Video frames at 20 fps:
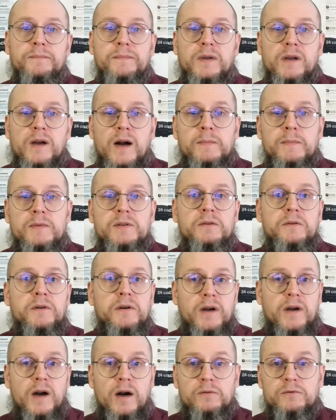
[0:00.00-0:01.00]
comes to the
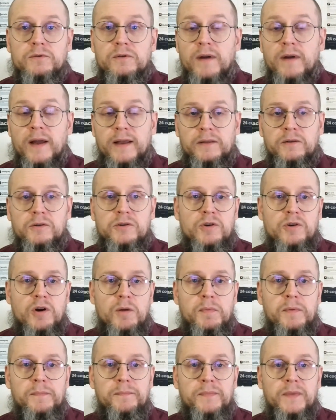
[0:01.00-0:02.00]
counter at the shop,
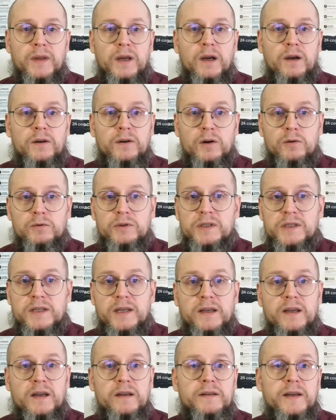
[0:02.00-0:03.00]

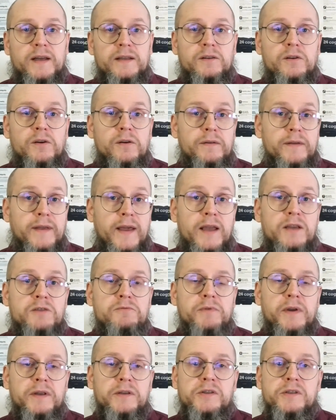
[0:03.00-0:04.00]
noticing that the cash
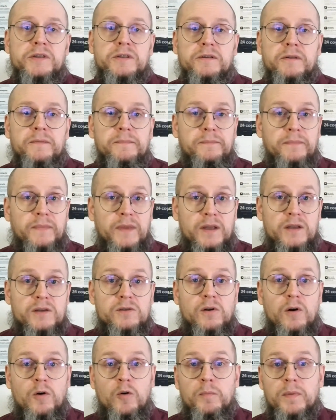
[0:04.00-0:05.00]
register is
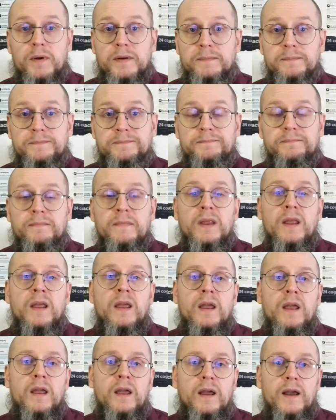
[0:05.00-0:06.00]
open,
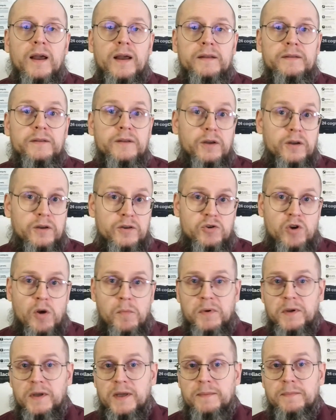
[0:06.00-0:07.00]
and the
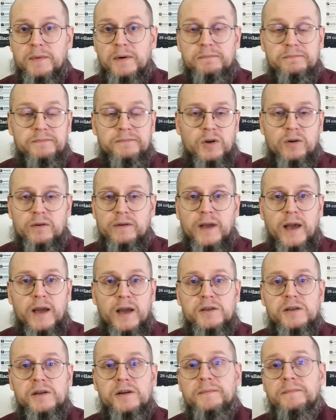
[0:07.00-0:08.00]
shopkeeper or
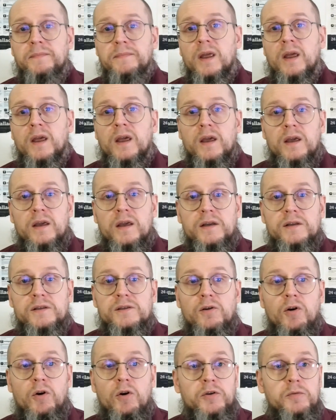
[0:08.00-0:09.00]
cashier is
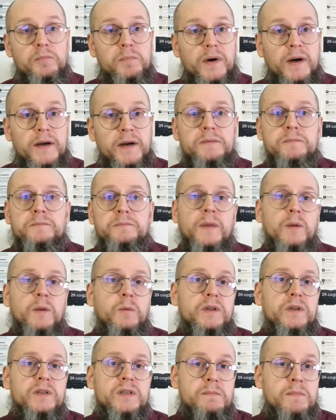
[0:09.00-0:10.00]
occupied
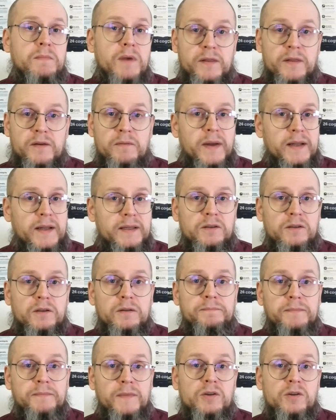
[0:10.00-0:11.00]
with some other matter
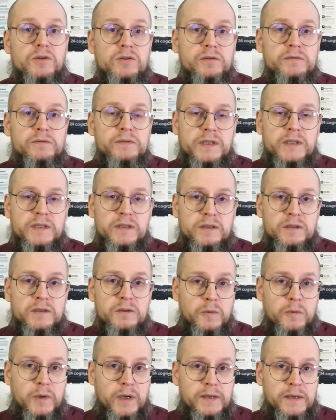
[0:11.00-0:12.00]
a short distance
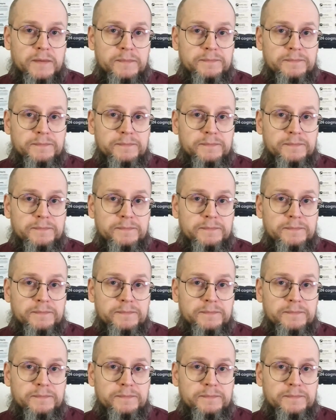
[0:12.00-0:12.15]
away.